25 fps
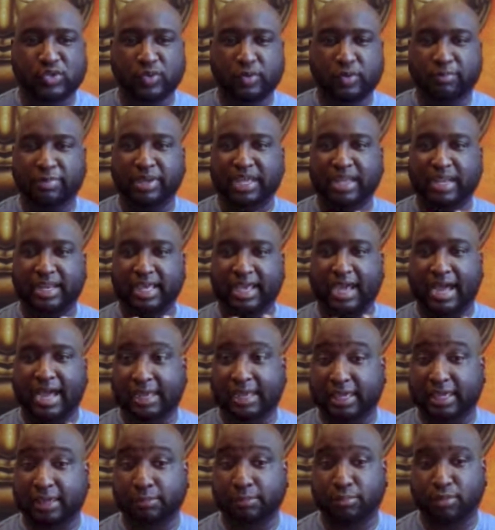of course, would
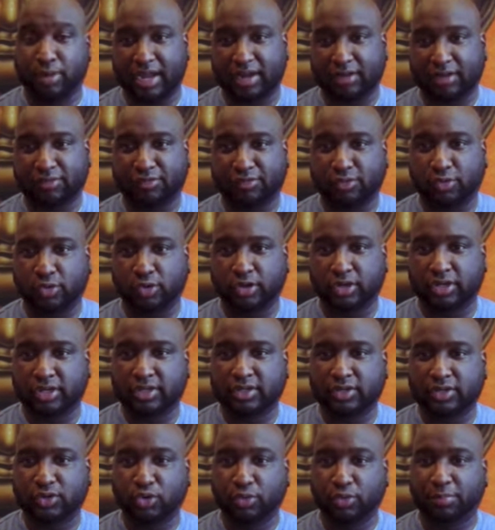be the Akeem
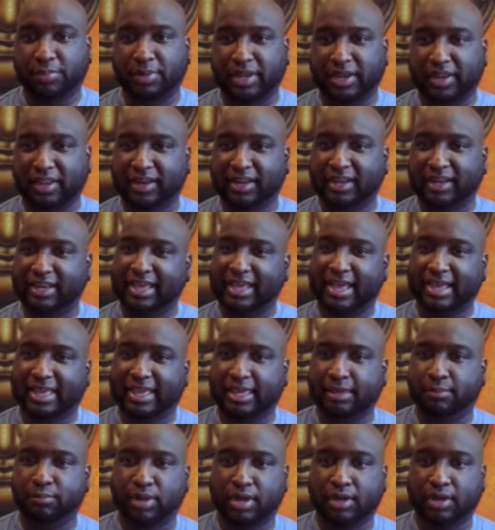Branford opinion
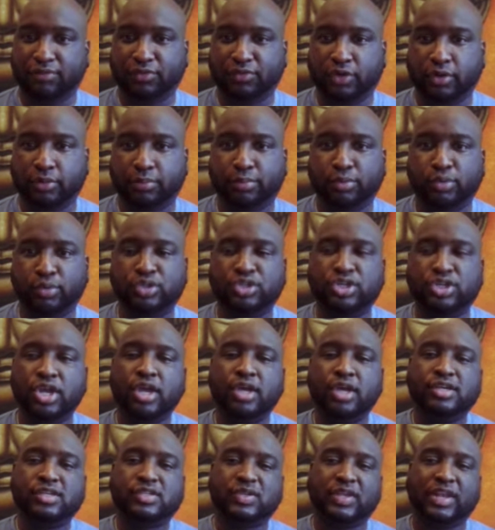and the Akeem Branford
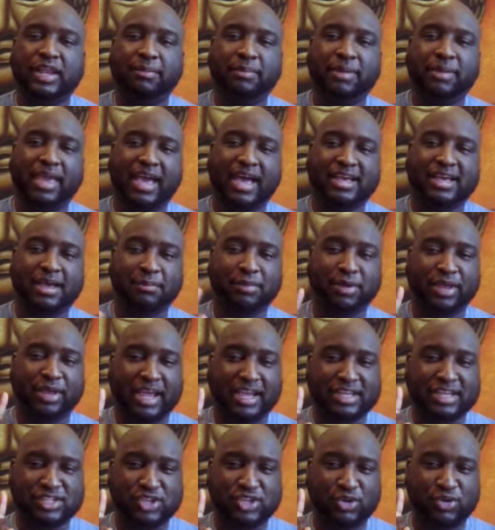approach. So I'm
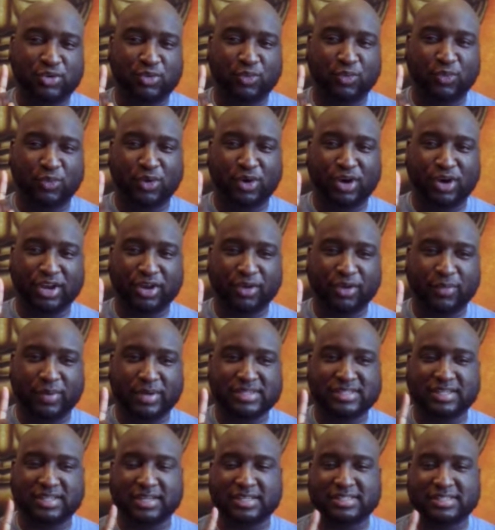going to ask you
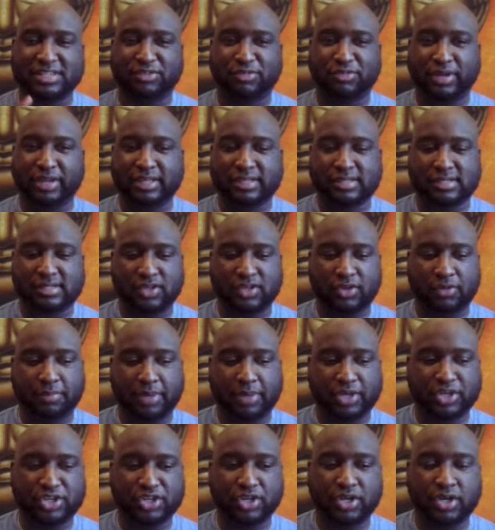one question as it
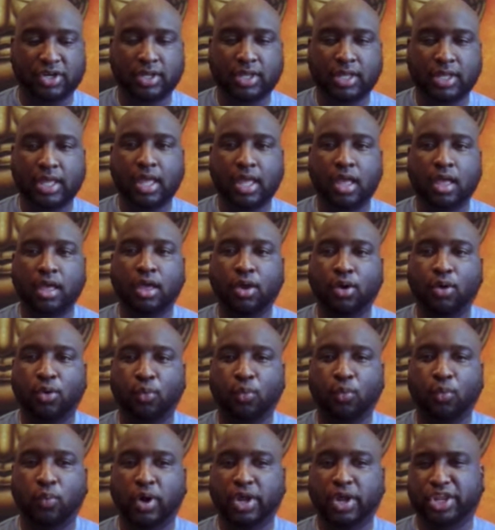relates to your picture.
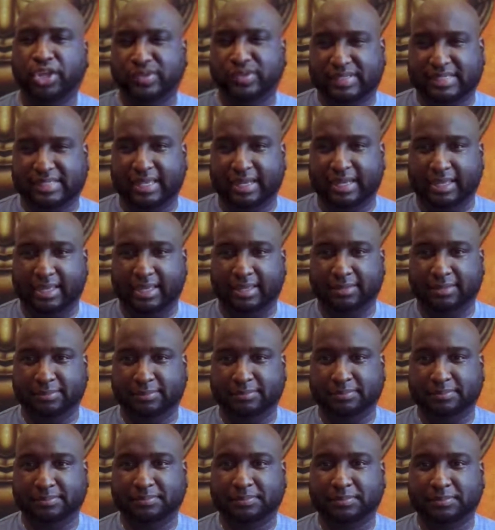What are you
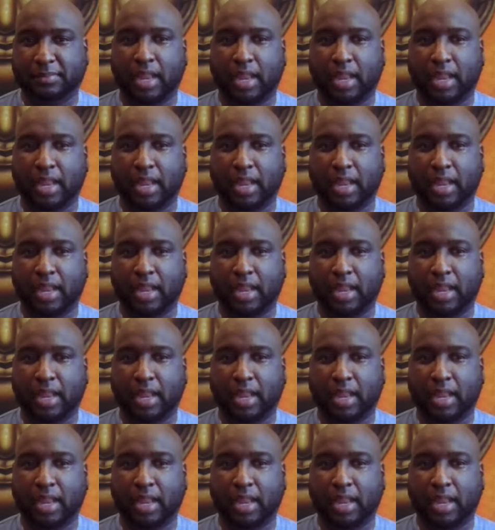selling?